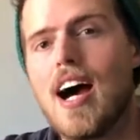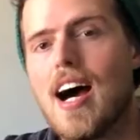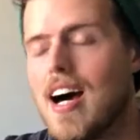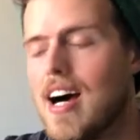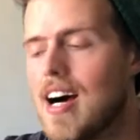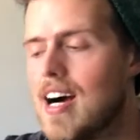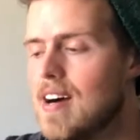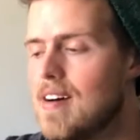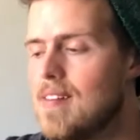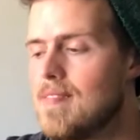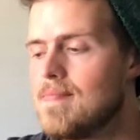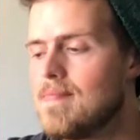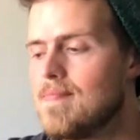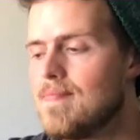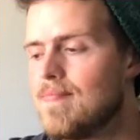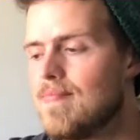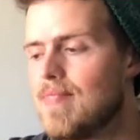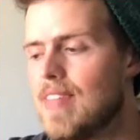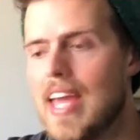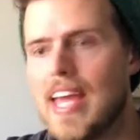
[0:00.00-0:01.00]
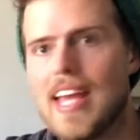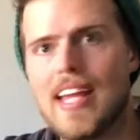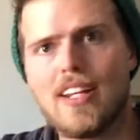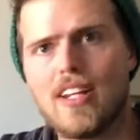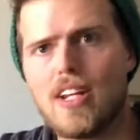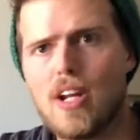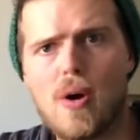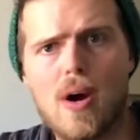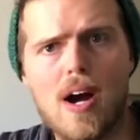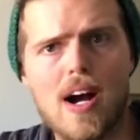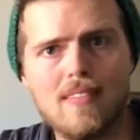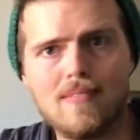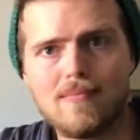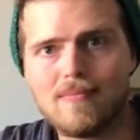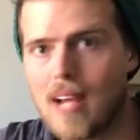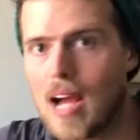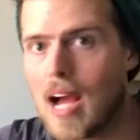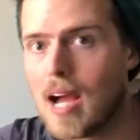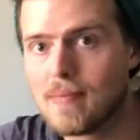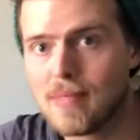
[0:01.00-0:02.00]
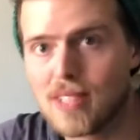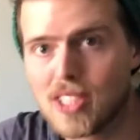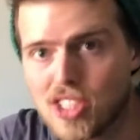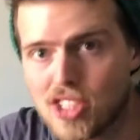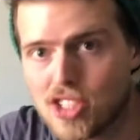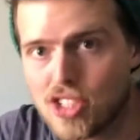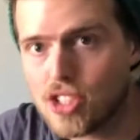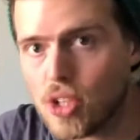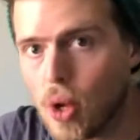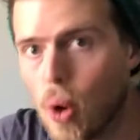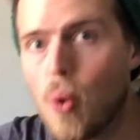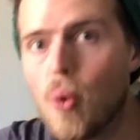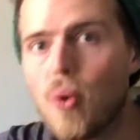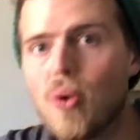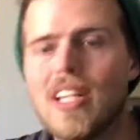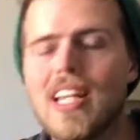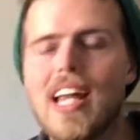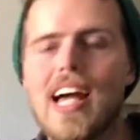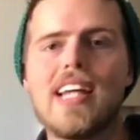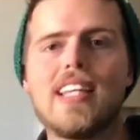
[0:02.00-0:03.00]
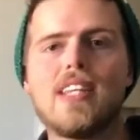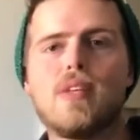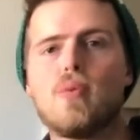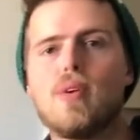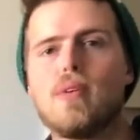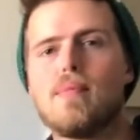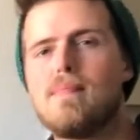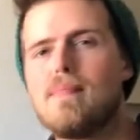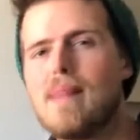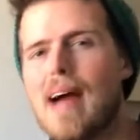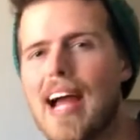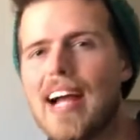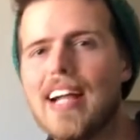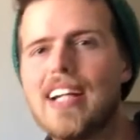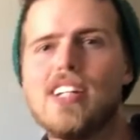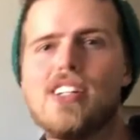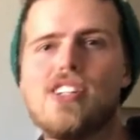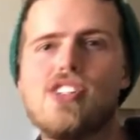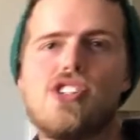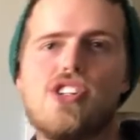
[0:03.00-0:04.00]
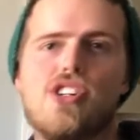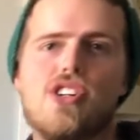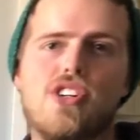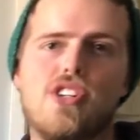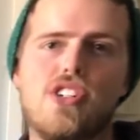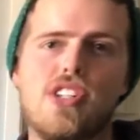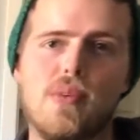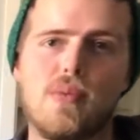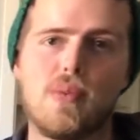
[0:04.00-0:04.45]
And you know, I'm so glad that we're back in church,